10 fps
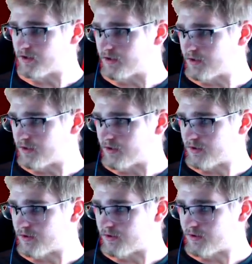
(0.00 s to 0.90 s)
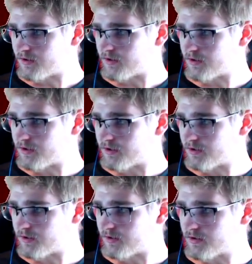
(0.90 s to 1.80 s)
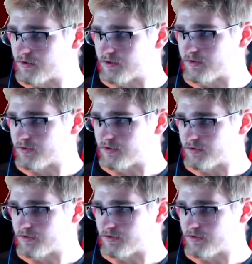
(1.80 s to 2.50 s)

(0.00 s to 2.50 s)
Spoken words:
Nobody speaks.